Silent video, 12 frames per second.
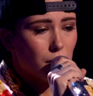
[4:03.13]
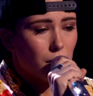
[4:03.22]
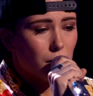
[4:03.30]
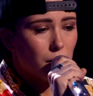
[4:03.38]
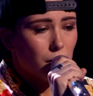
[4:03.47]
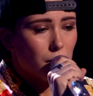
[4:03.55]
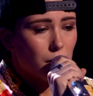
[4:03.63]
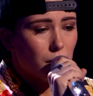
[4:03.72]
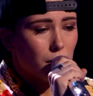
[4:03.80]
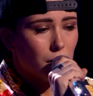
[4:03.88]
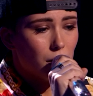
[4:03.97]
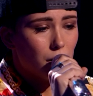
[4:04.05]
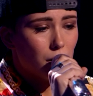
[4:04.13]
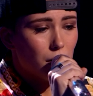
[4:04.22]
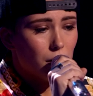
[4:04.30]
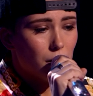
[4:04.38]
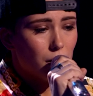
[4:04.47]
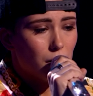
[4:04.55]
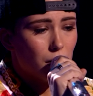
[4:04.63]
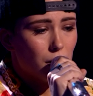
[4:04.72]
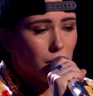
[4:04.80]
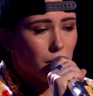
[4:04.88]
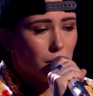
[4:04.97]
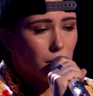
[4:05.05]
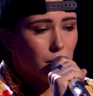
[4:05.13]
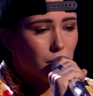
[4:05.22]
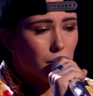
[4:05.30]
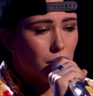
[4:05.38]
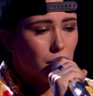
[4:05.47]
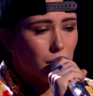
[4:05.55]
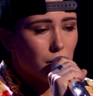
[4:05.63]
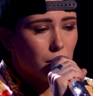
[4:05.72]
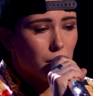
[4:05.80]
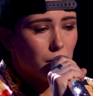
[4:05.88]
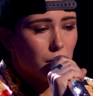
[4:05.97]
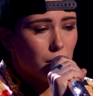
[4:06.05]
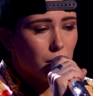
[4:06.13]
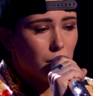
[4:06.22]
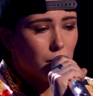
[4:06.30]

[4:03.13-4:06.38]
Nothing is said.